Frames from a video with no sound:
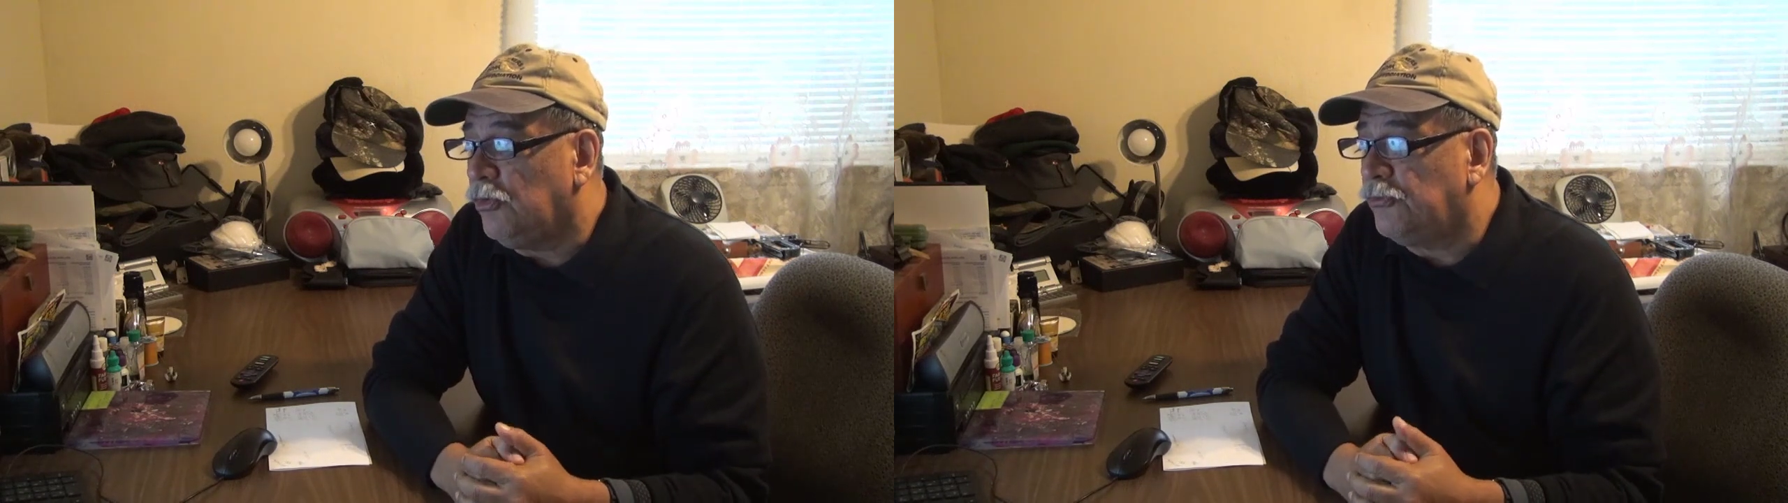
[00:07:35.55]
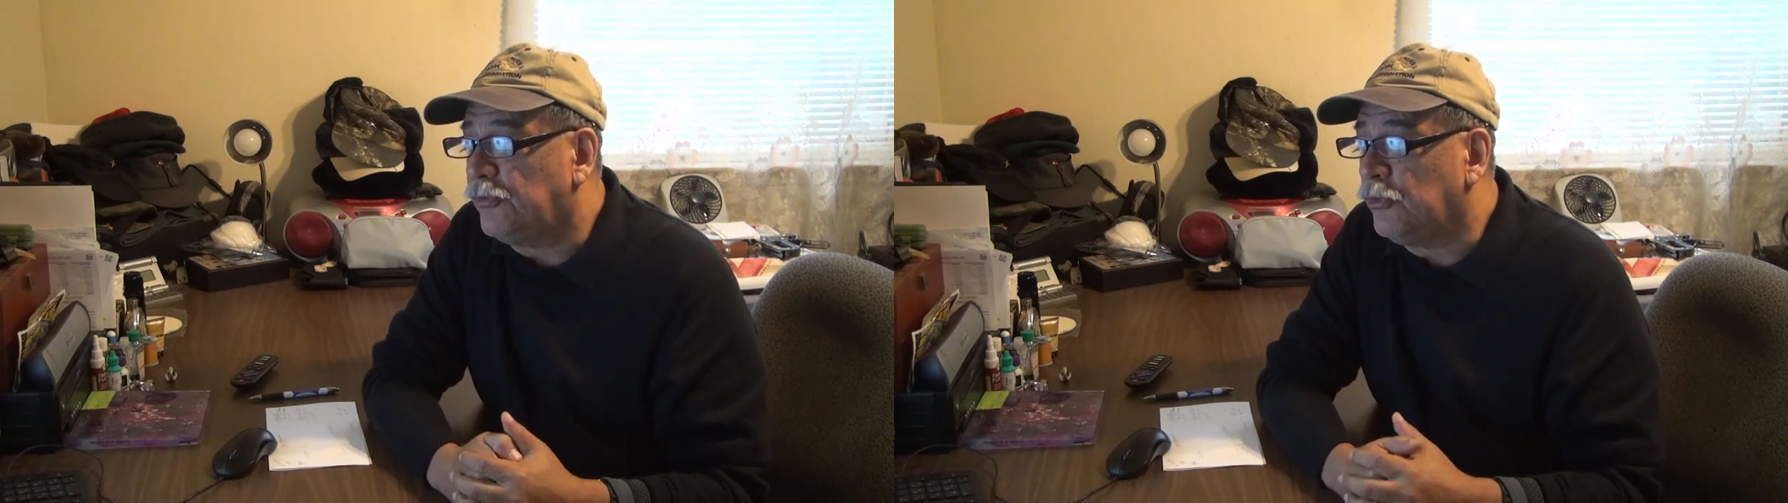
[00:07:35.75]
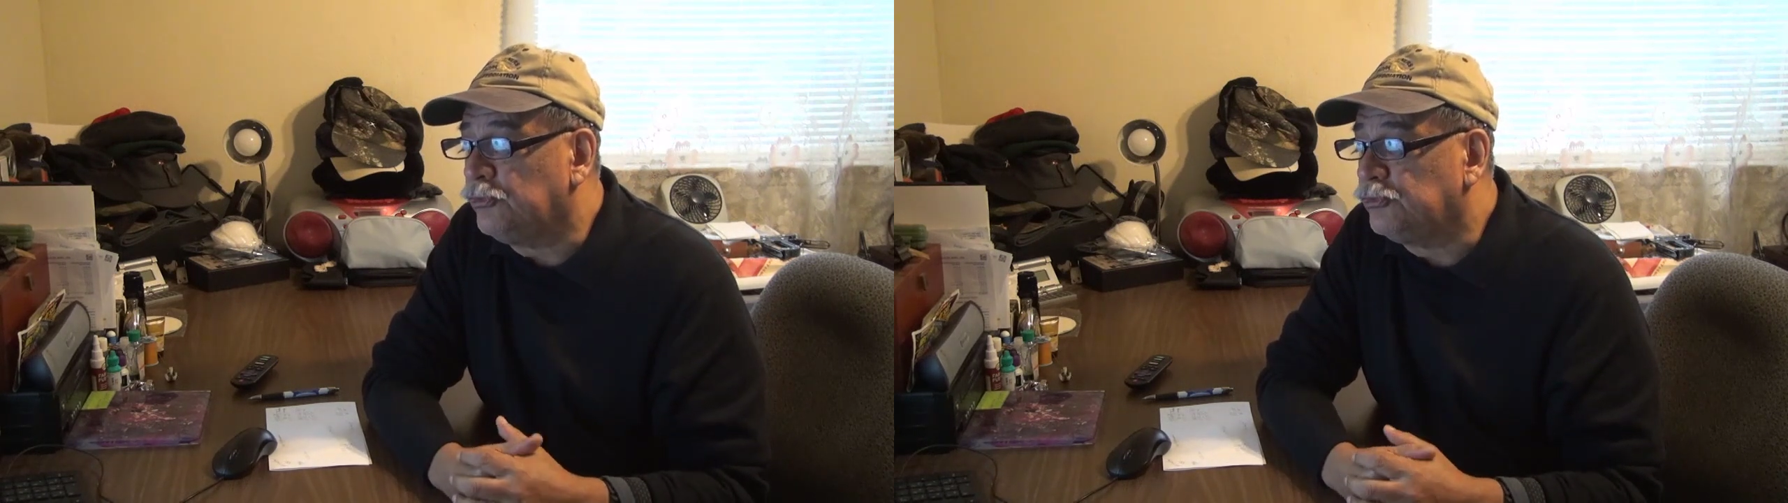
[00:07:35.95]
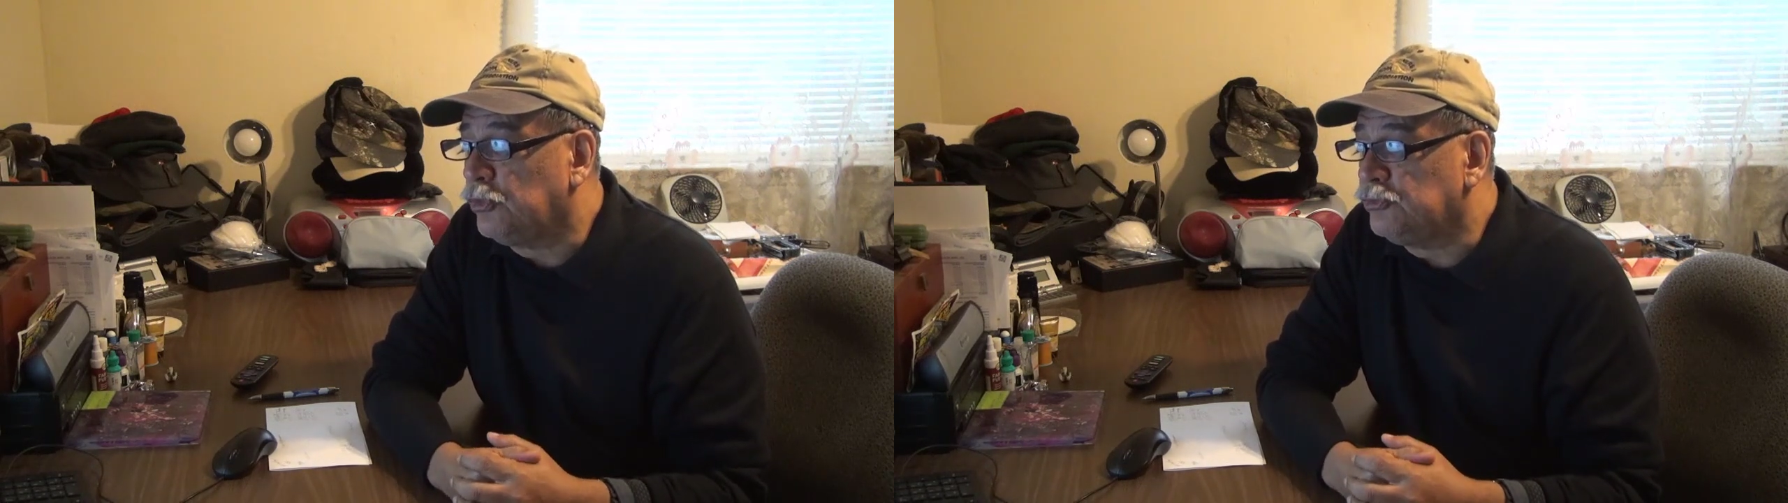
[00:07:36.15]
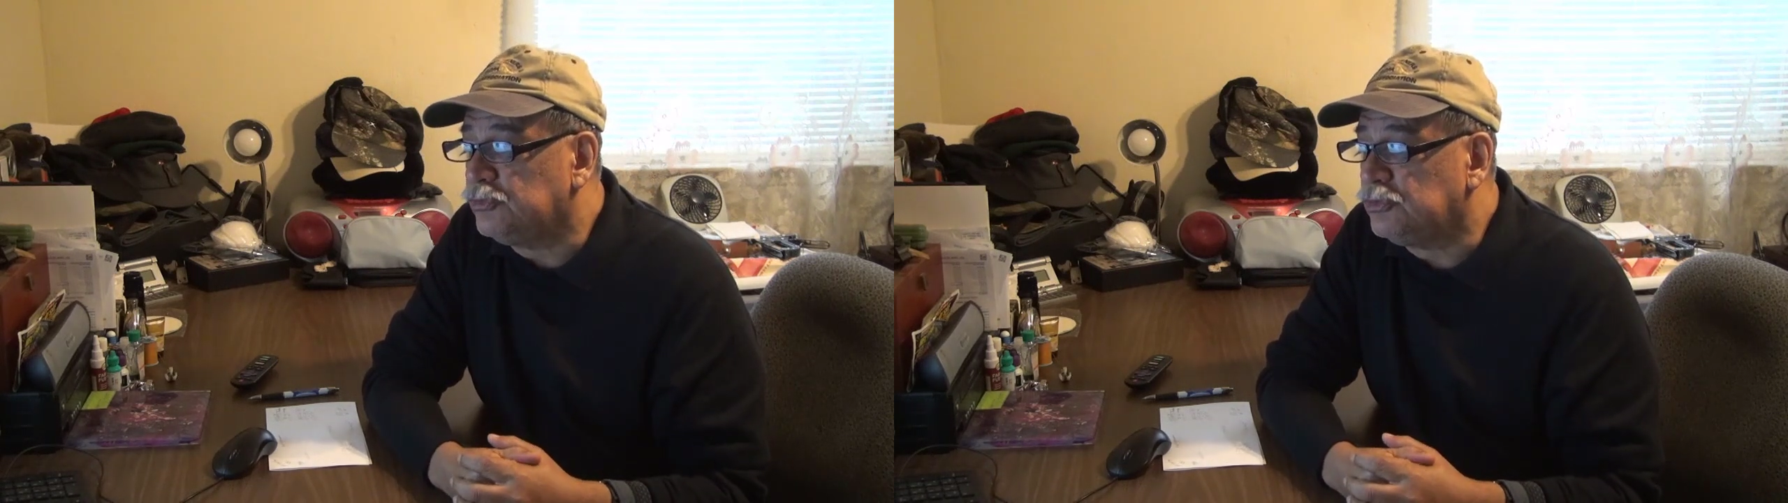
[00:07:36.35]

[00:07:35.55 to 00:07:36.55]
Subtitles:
from some